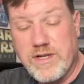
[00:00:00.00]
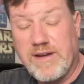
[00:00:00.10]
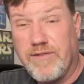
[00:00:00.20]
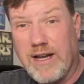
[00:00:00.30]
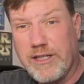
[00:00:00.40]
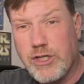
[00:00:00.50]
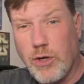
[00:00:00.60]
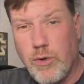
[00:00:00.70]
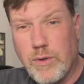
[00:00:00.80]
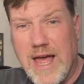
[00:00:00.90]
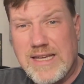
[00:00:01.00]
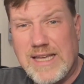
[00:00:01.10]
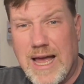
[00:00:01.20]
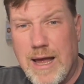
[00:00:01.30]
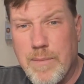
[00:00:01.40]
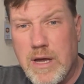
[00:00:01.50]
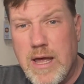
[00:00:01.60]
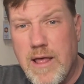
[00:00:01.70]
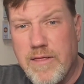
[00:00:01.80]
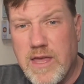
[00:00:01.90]
I forgot to show you last time.
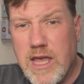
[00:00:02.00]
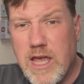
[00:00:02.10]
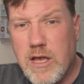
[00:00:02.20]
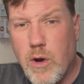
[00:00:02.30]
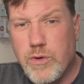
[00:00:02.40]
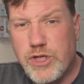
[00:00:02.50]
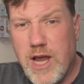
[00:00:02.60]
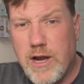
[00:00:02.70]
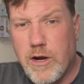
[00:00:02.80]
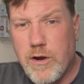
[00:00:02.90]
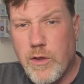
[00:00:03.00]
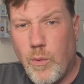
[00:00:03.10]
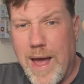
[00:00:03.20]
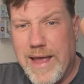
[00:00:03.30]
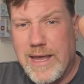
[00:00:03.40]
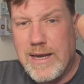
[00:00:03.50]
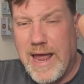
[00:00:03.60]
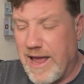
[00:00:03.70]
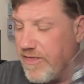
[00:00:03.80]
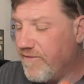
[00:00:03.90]
The Cone Shaker, the Wagon,
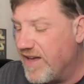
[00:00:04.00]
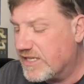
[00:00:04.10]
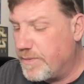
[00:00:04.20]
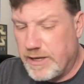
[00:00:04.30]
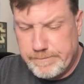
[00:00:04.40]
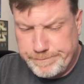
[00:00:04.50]
and the Vespa.